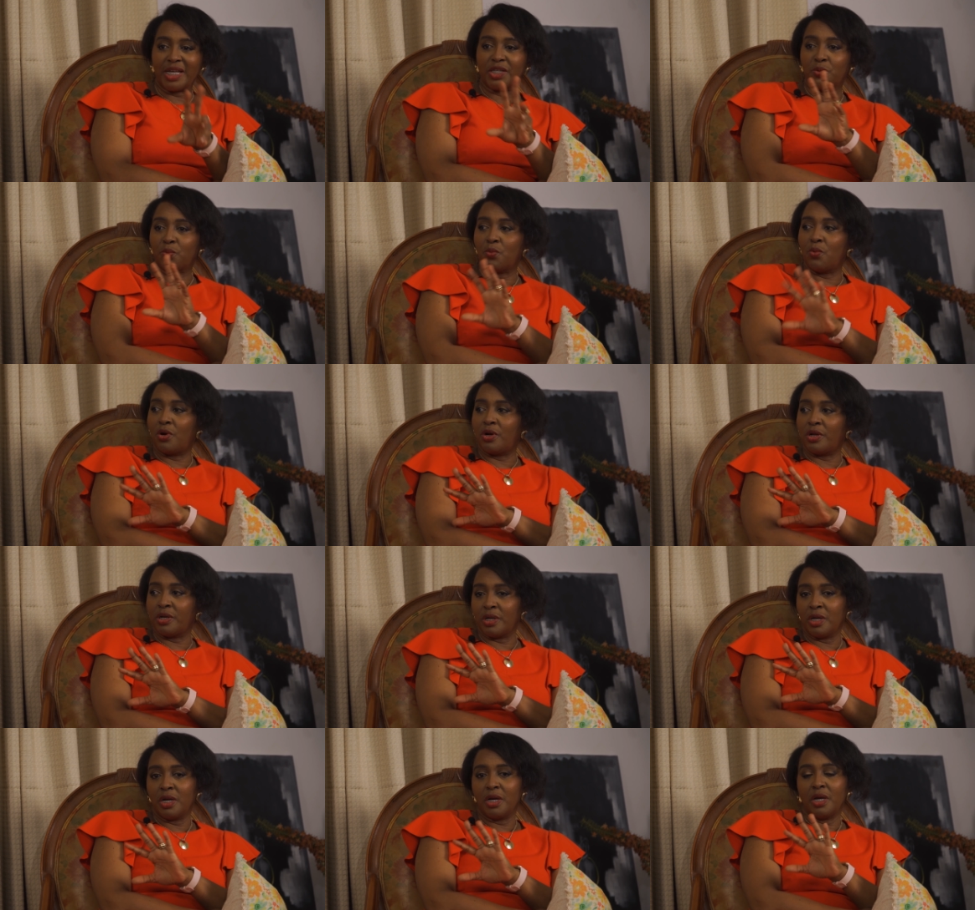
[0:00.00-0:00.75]
that's
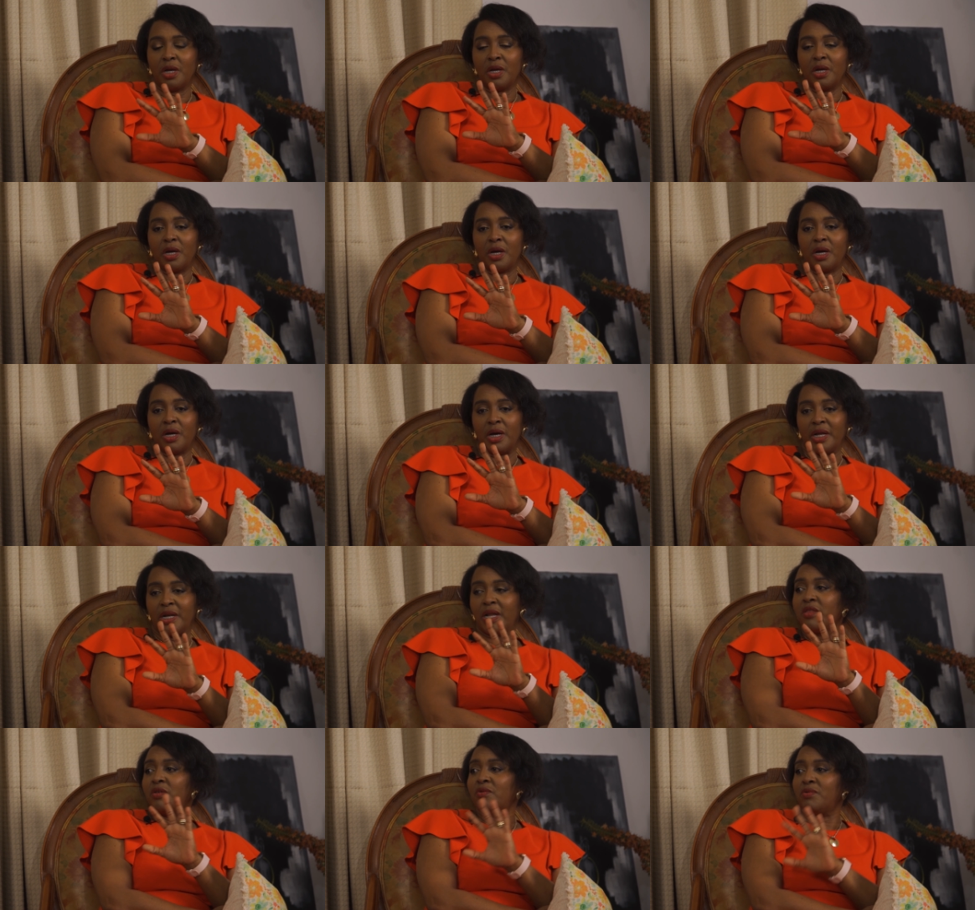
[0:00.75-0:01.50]
one,
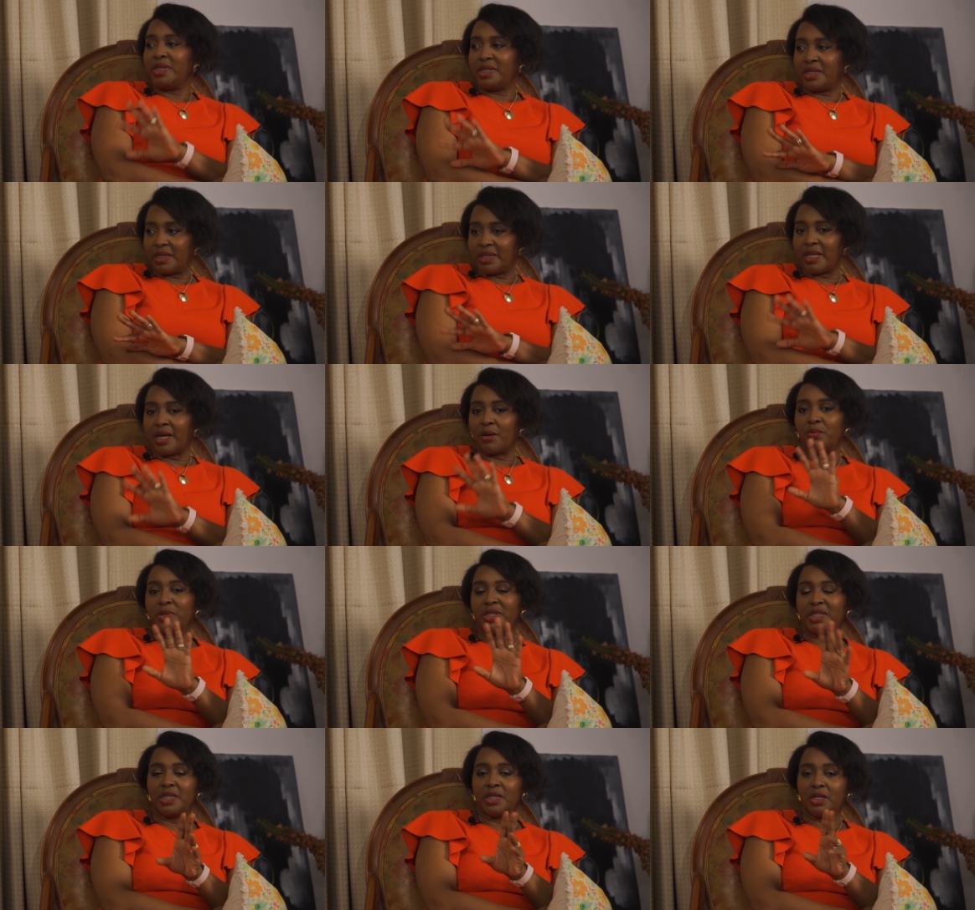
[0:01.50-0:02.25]
another reason
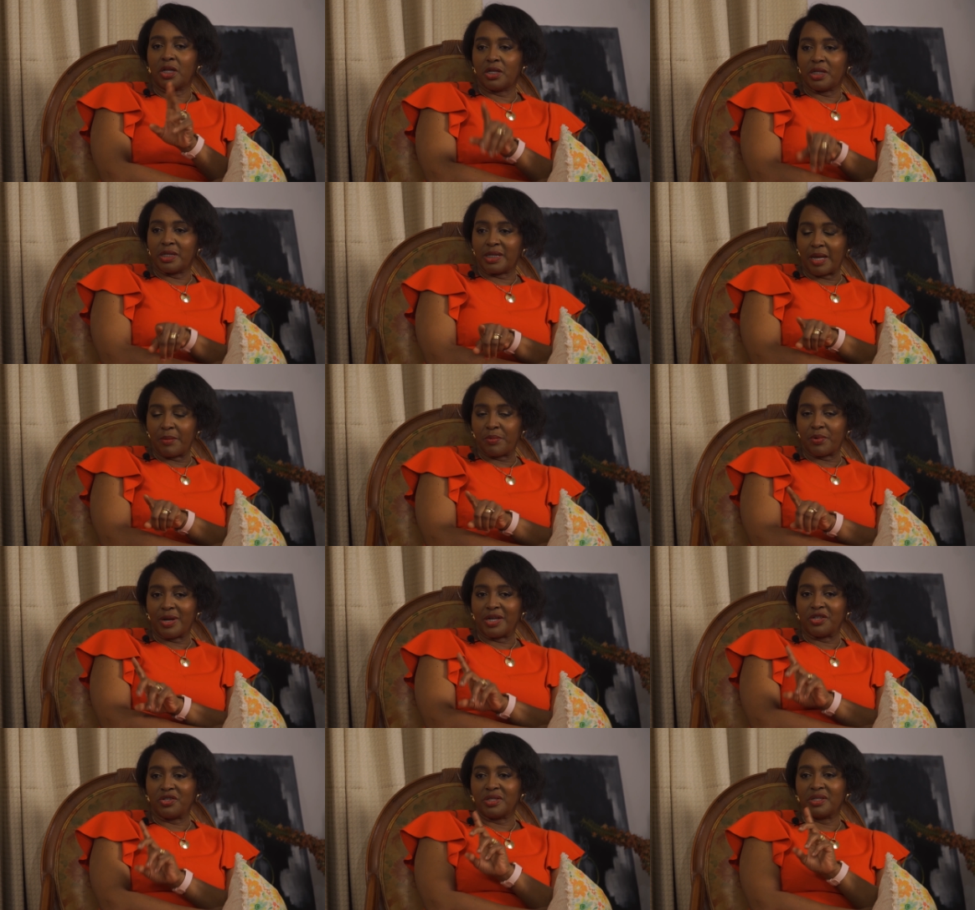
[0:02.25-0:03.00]
that we see a lot of
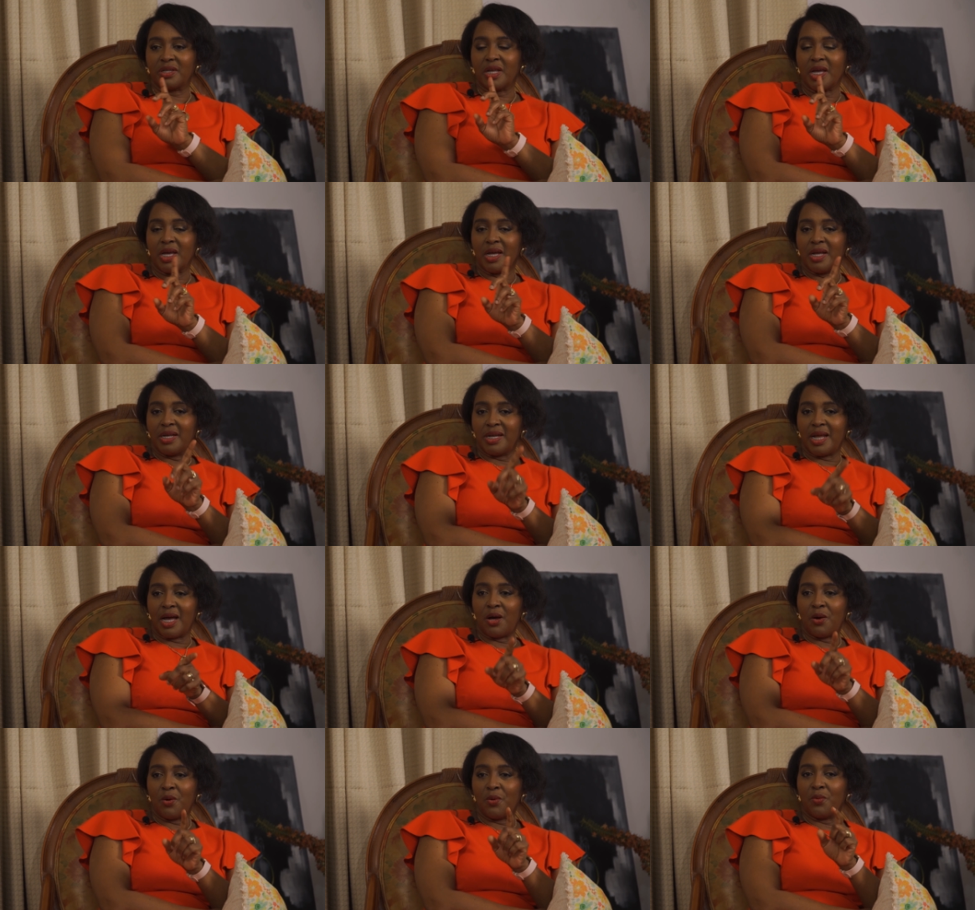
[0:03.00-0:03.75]
diaper rashes.
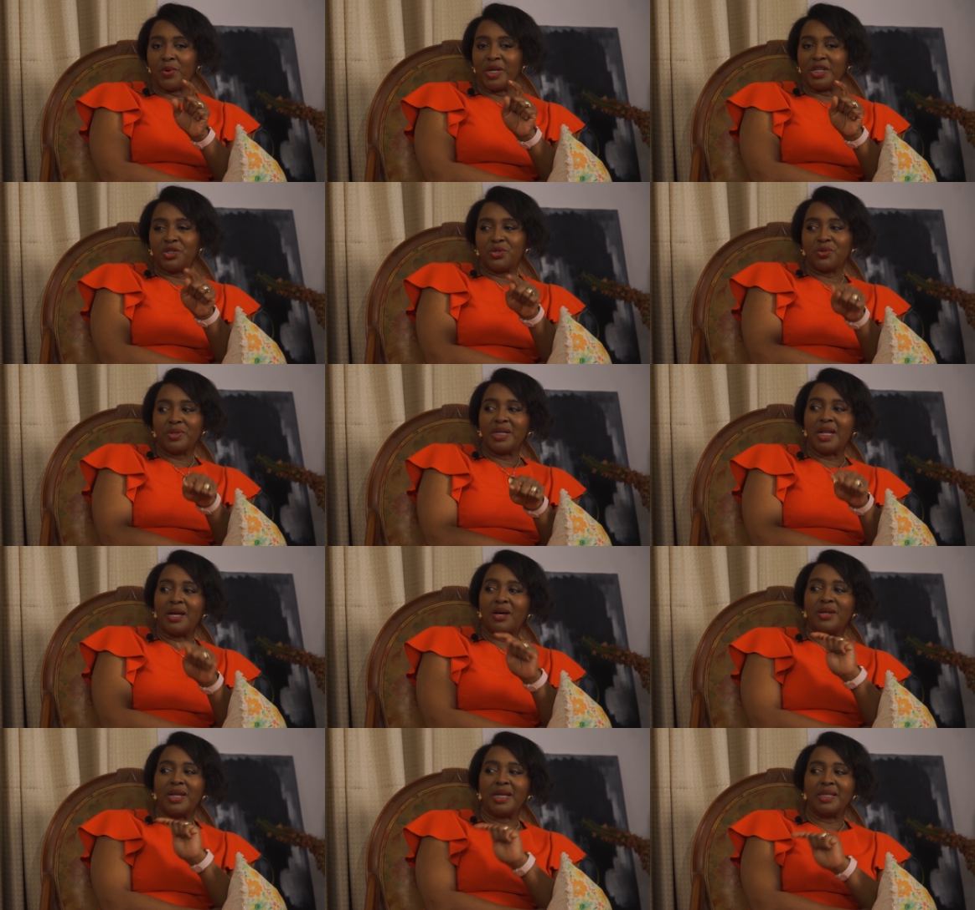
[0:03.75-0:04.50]
Now, when
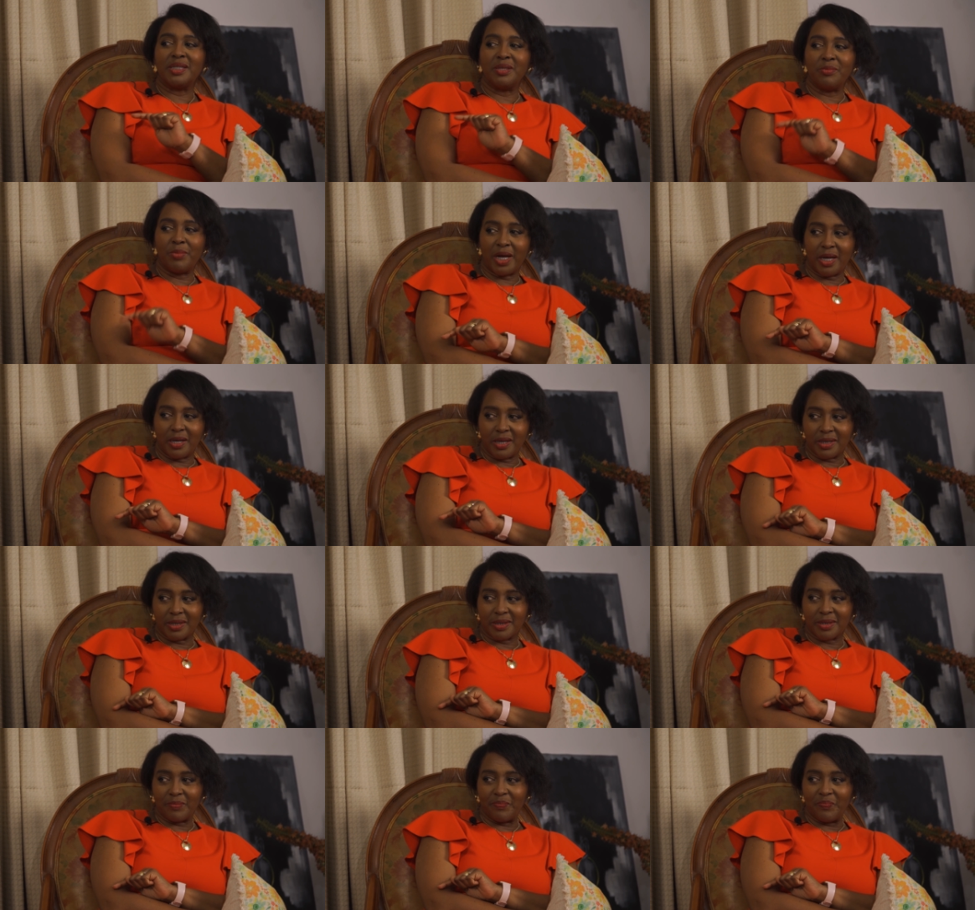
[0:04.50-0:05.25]
children are on
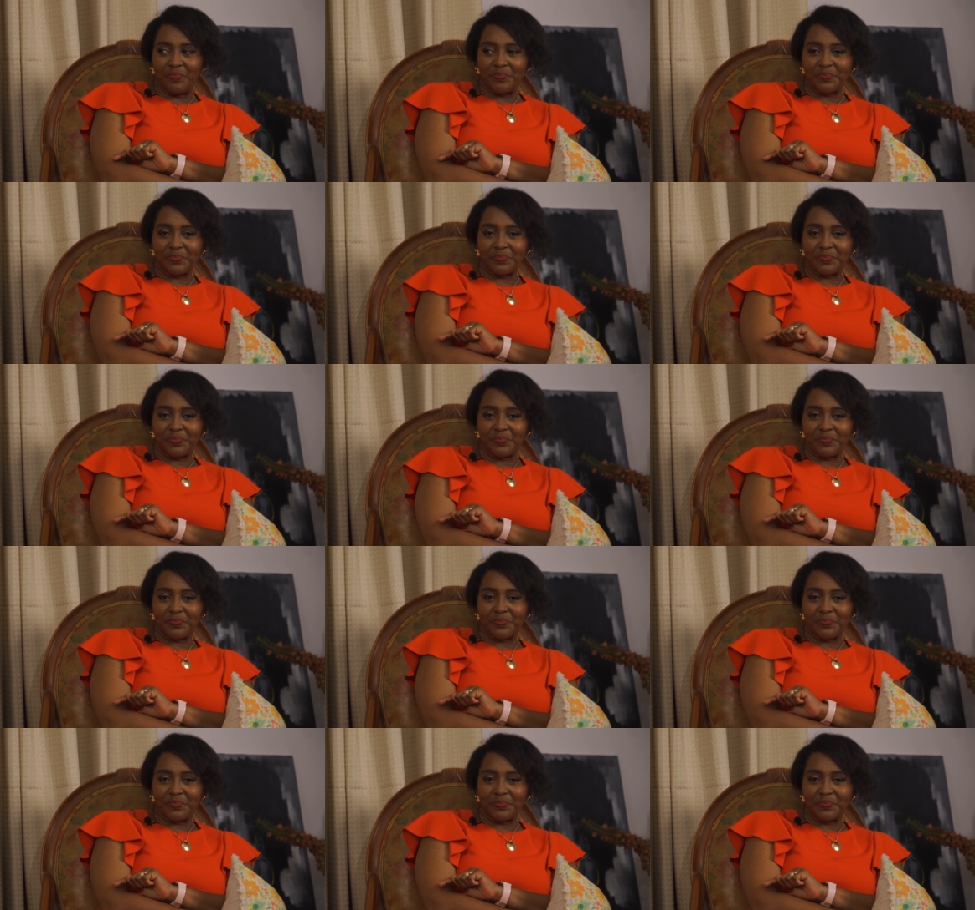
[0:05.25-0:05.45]
antibiotics,